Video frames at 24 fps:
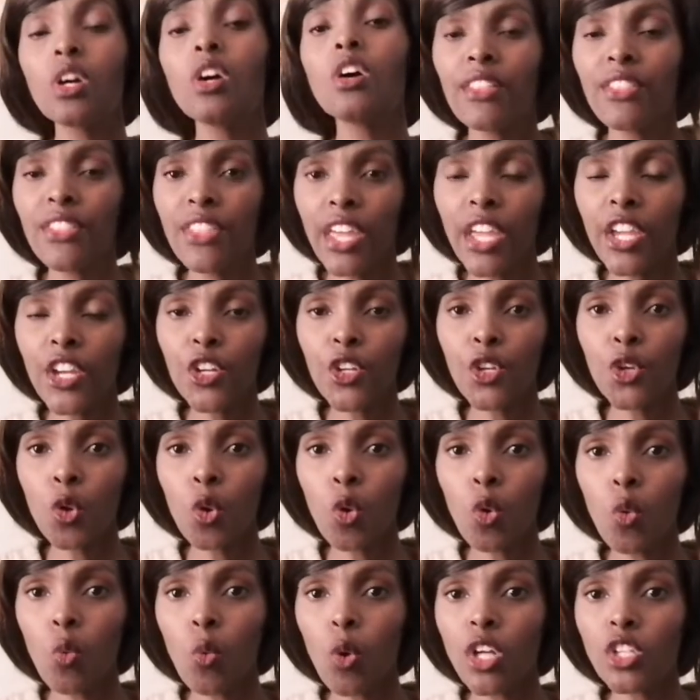They know
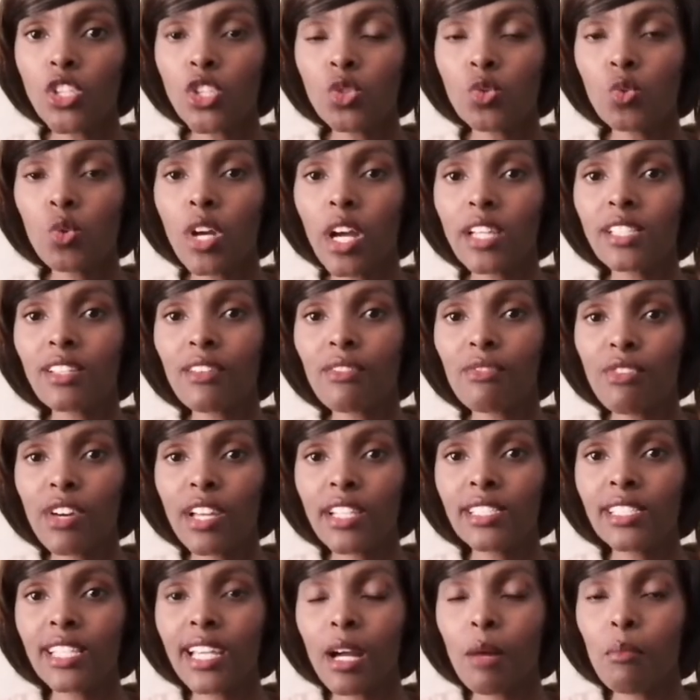what you guys are
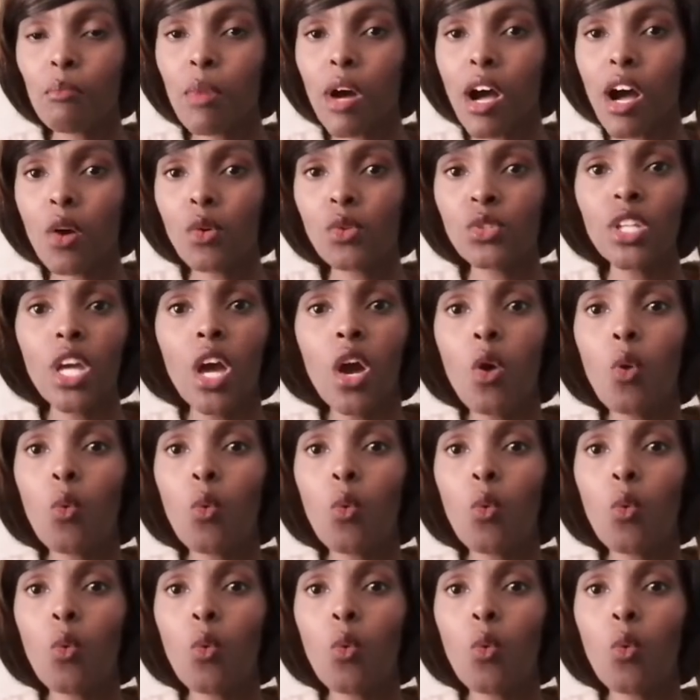fighting about.